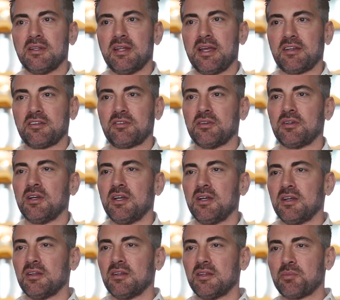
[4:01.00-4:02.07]
legs. So
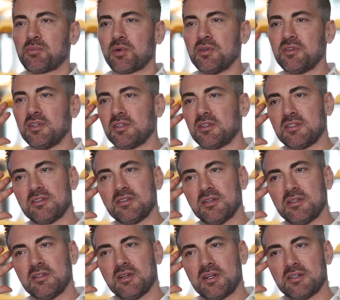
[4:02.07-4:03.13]
the process is
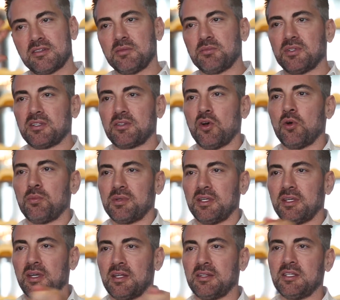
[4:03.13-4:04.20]
not as simple as
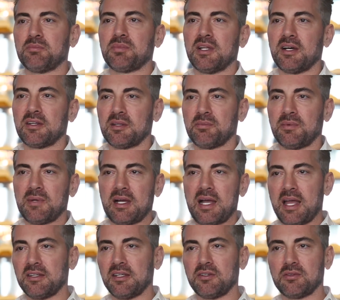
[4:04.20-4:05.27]
opening an implant and
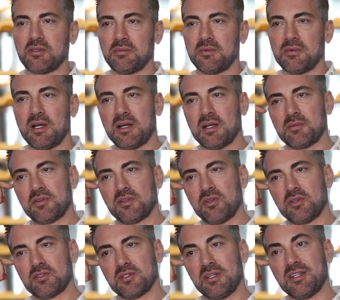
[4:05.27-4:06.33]
handing it to the
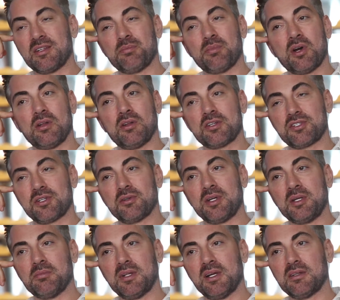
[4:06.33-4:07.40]
surgeon. It's a biological
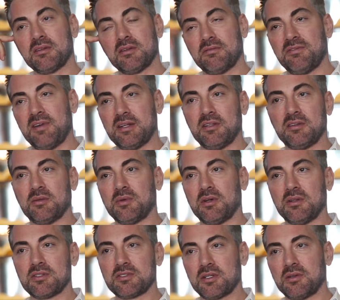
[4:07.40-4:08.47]
implant. Fat is a
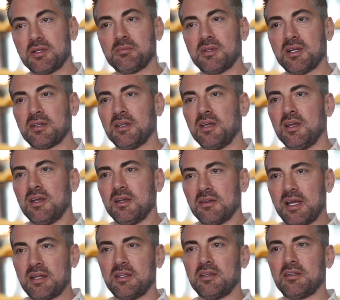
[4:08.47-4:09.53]
biological implant,
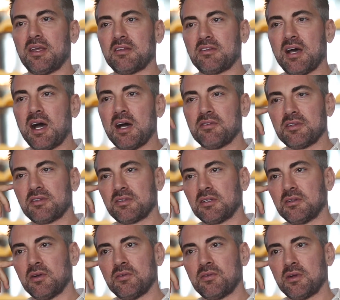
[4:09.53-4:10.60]
and it gets
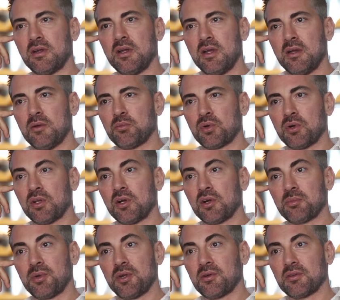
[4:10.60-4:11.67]
harvested over a
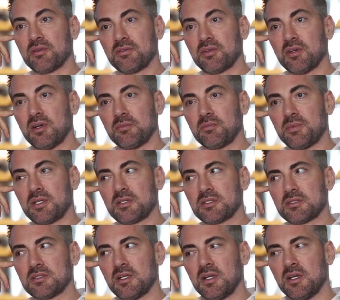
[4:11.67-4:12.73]
prolonged period of time,
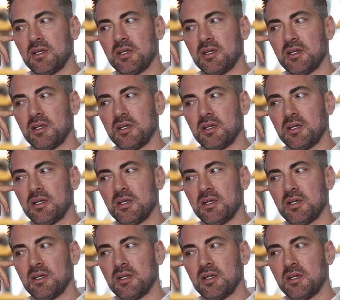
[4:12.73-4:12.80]
because